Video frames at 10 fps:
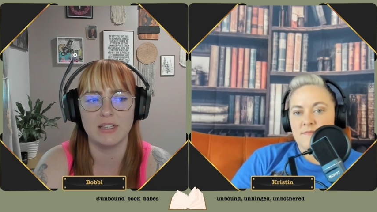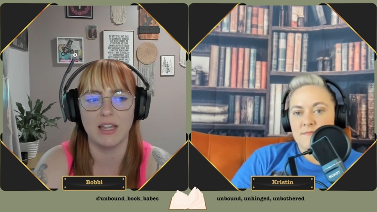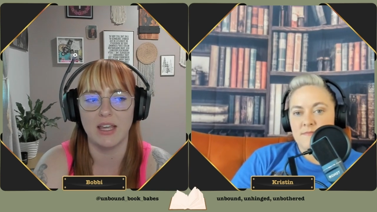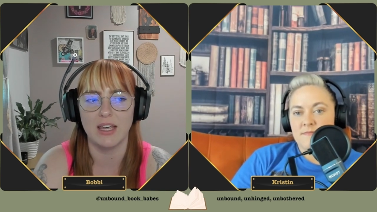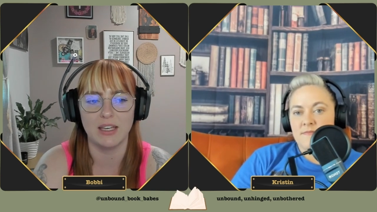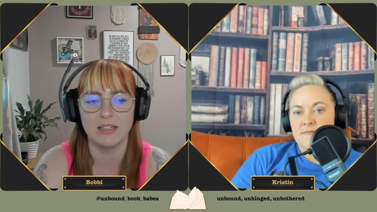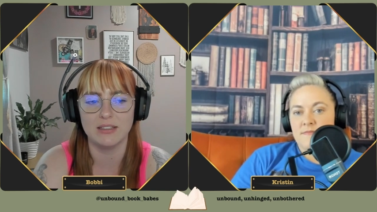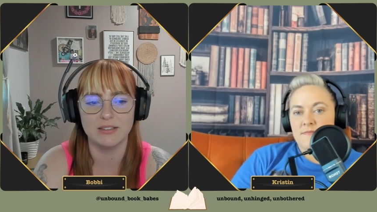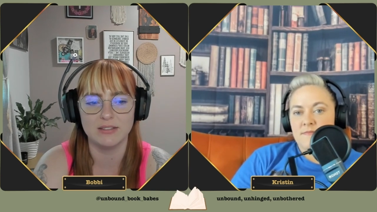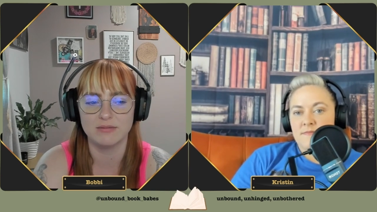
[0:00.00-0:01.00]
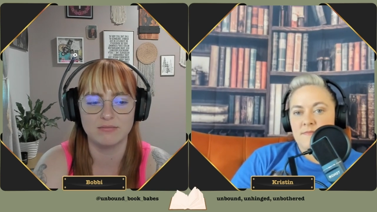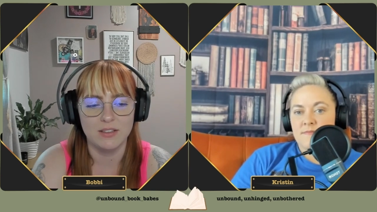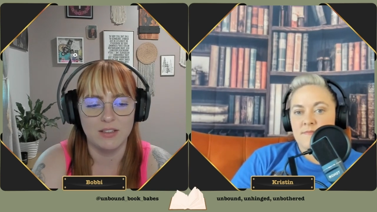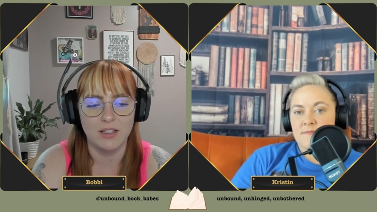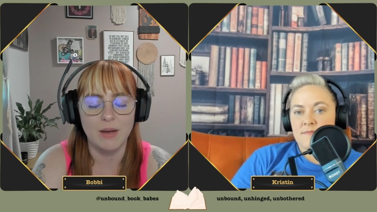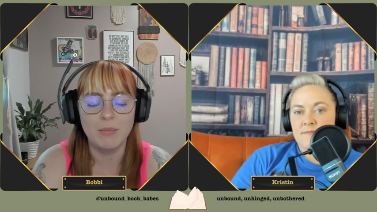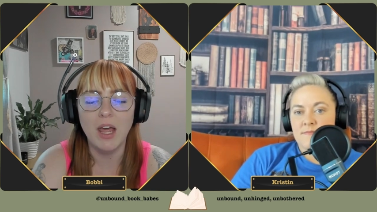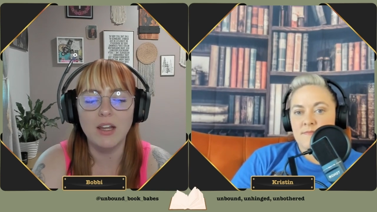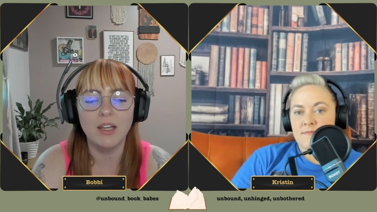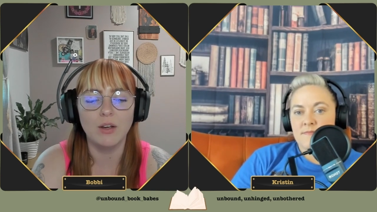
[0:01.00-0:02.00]
Speaker 1: like I'm
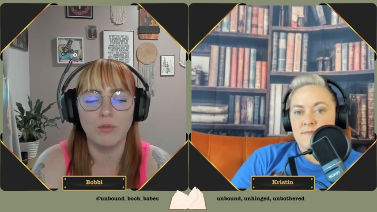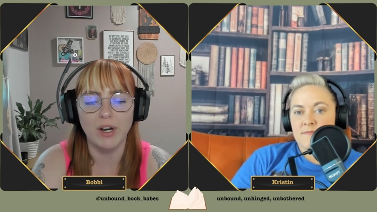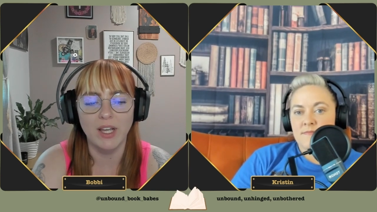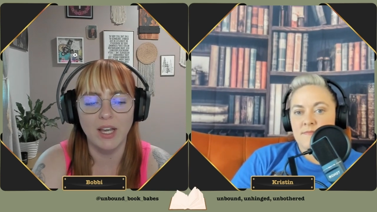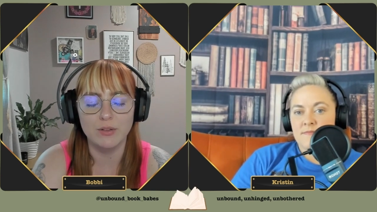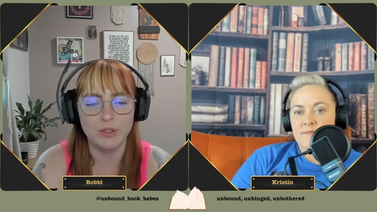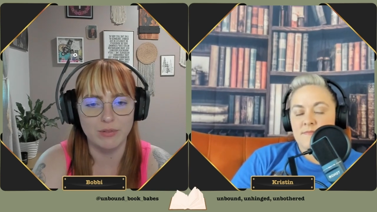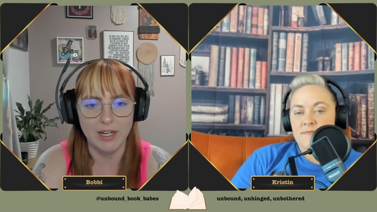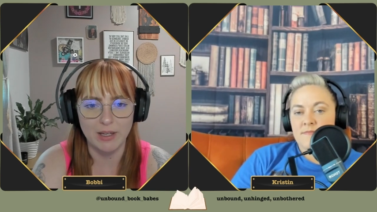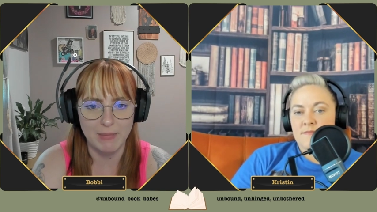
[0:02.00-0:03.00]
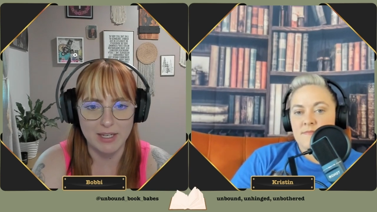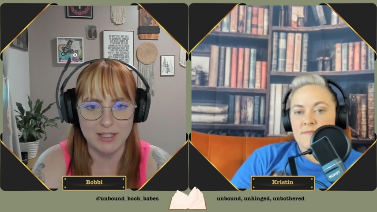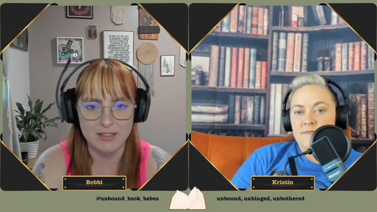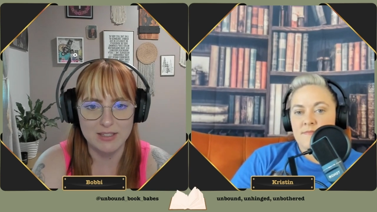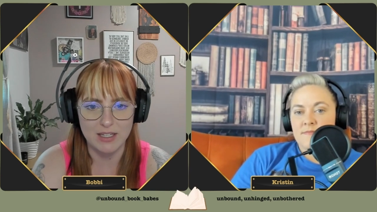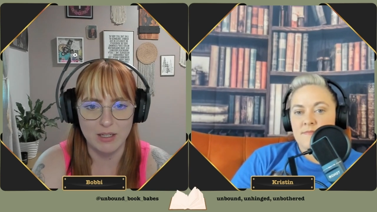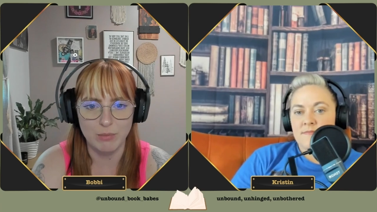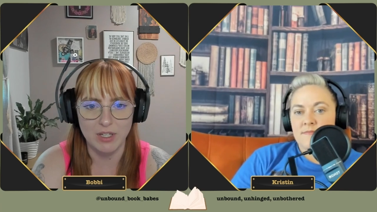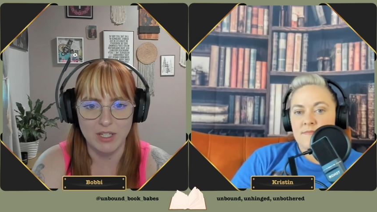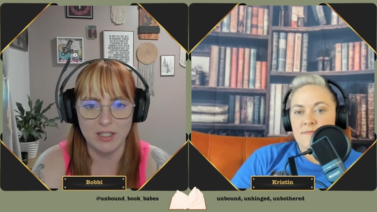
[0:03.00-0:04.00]
not like running out to recommend it to
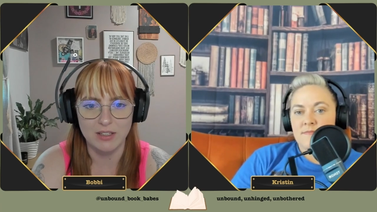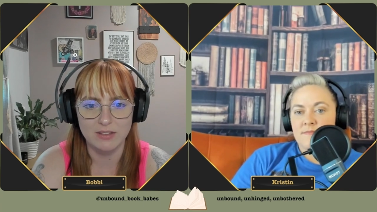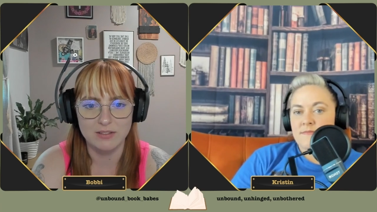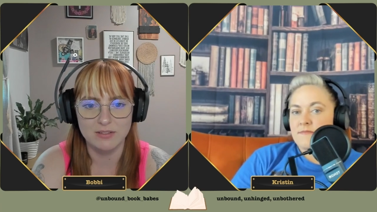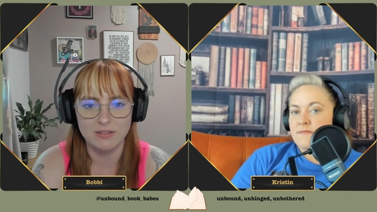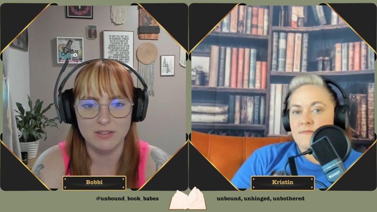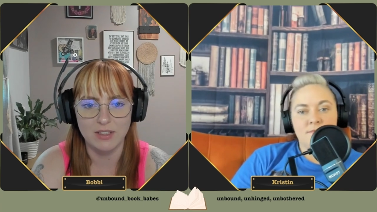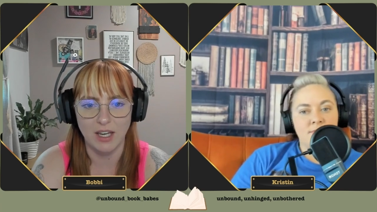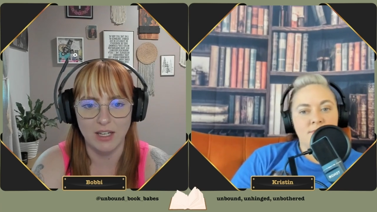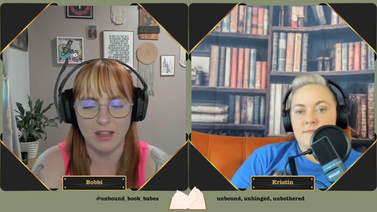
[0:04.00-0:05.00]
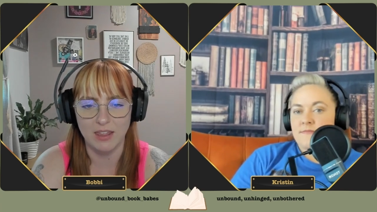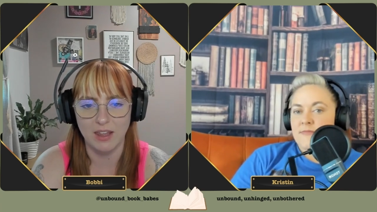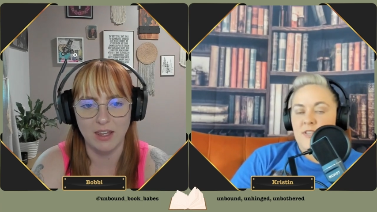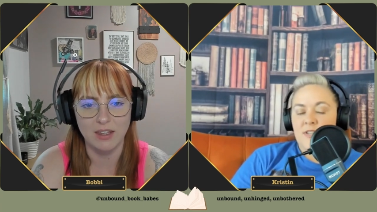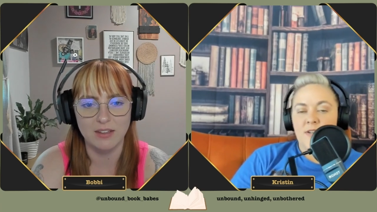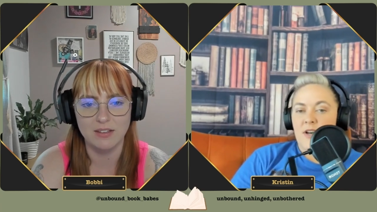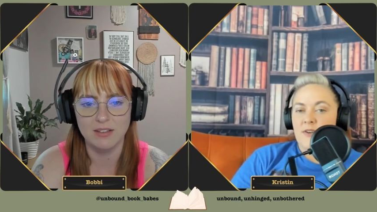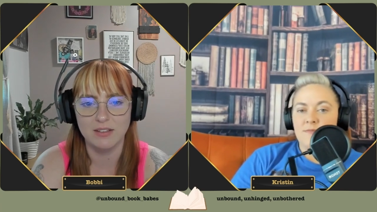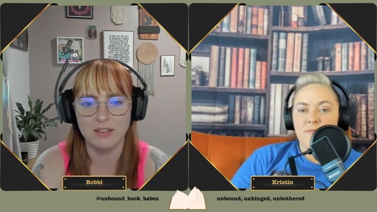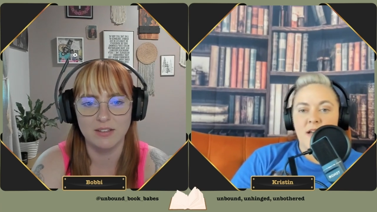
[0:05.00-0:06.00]
anybody kind of thing.
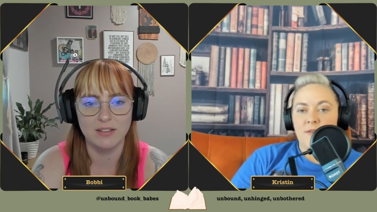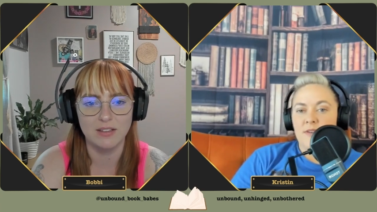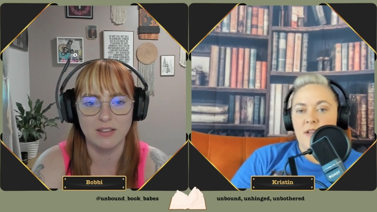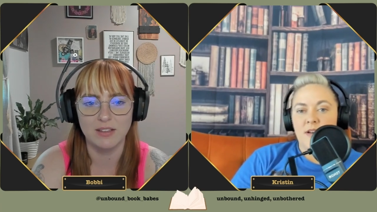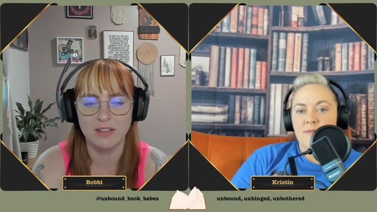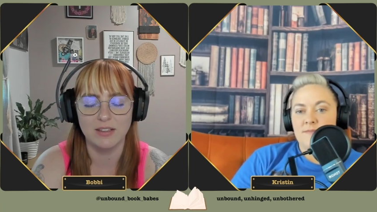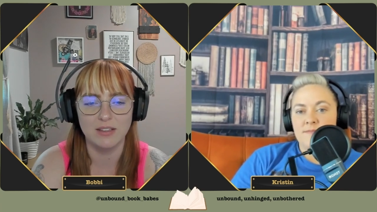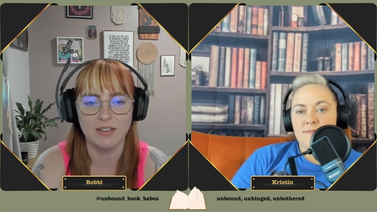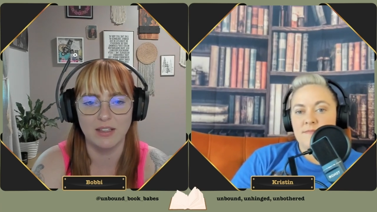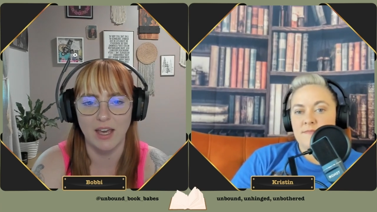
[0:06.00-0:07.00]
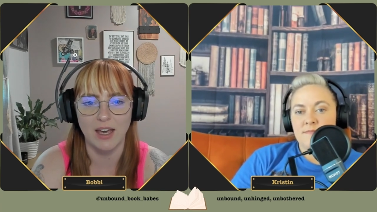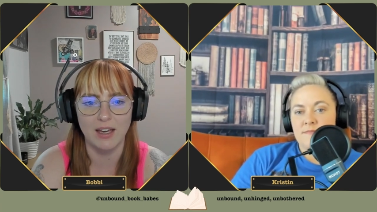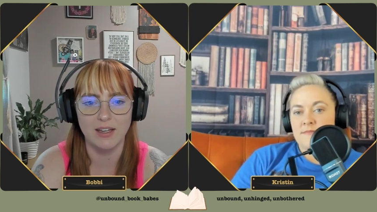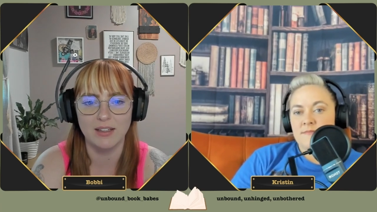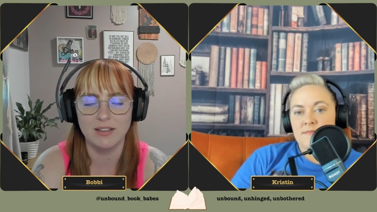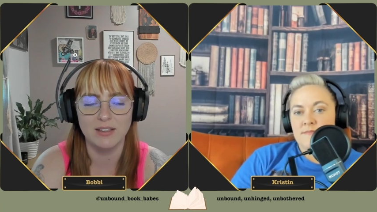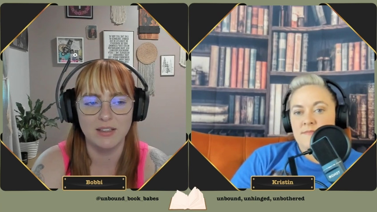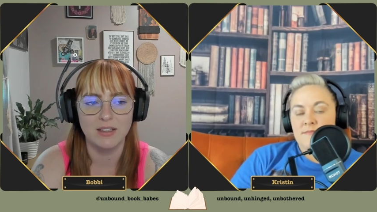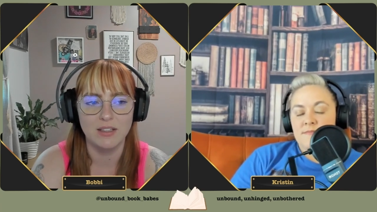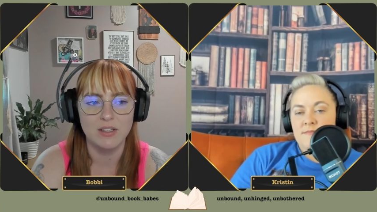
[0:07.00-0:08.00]
Speaker 2: No, I don't know.
Speaker 1: Yeah.
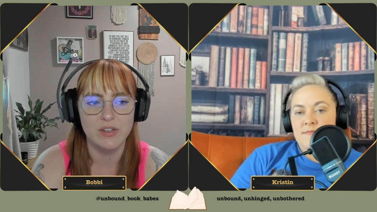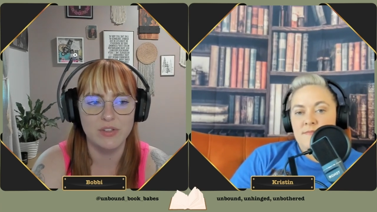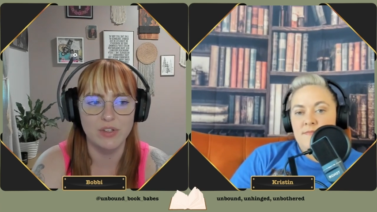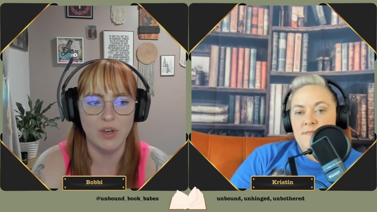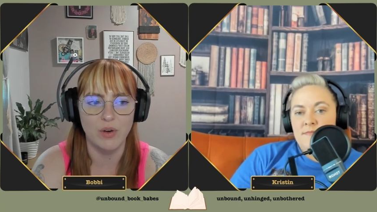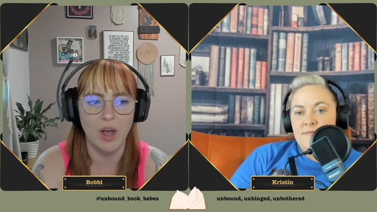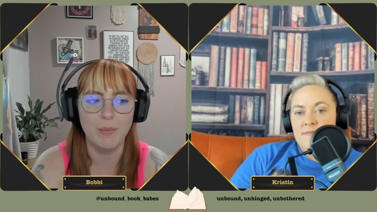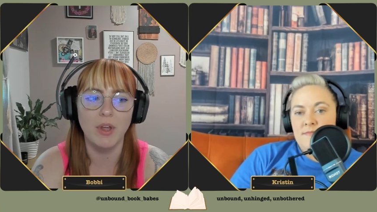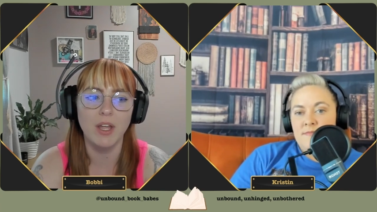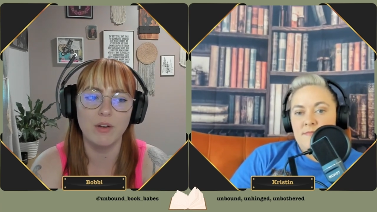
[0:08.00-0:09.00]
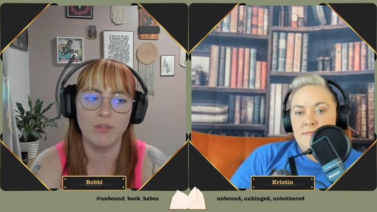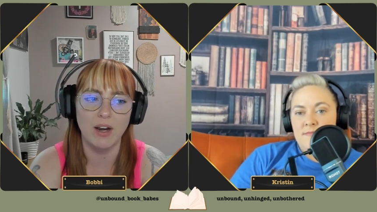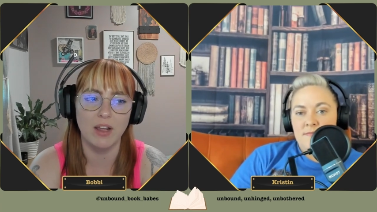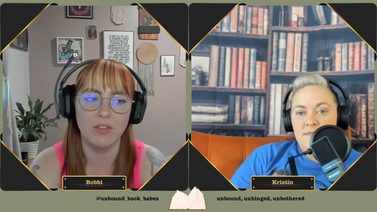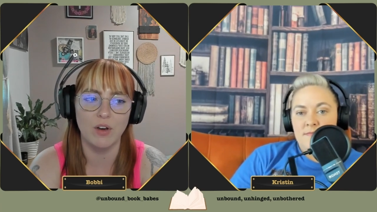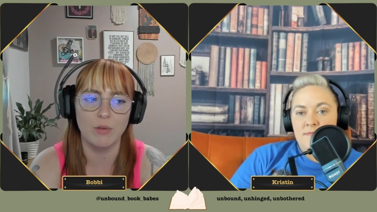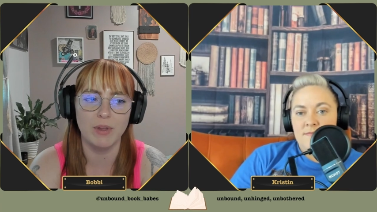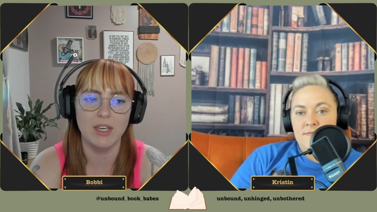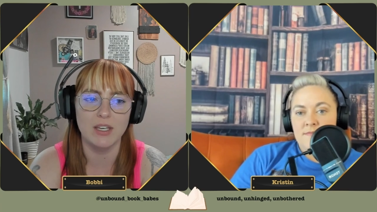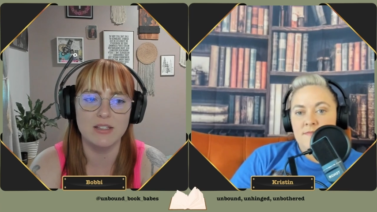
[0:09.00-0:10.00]
So, I'm glad I read it though
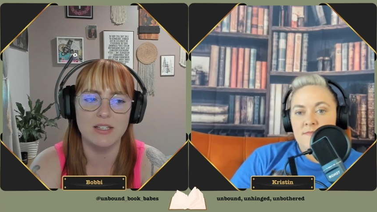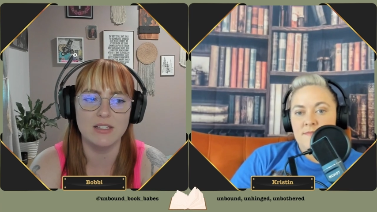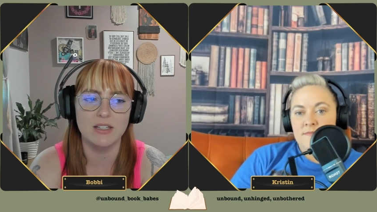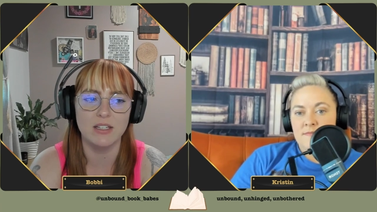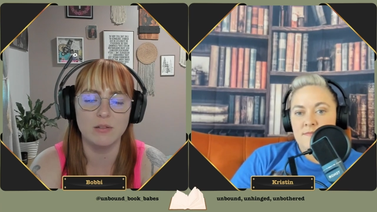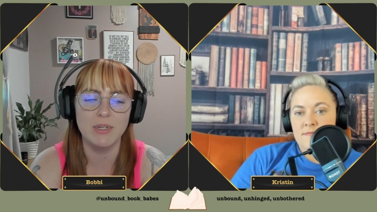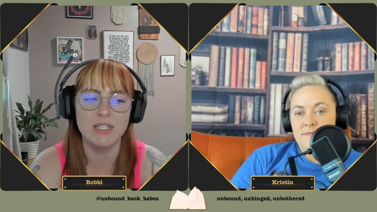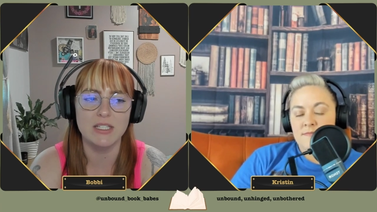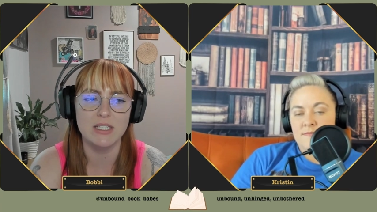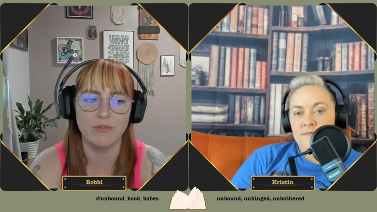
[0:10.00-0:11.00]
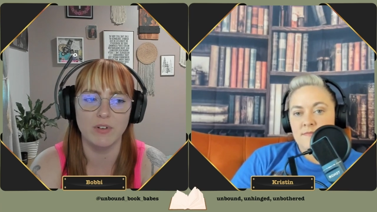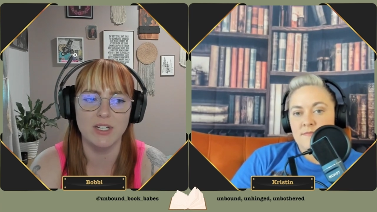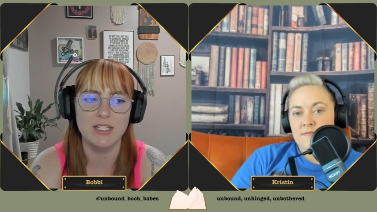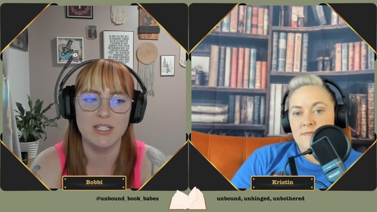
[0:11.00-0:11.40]
because it's a little bit different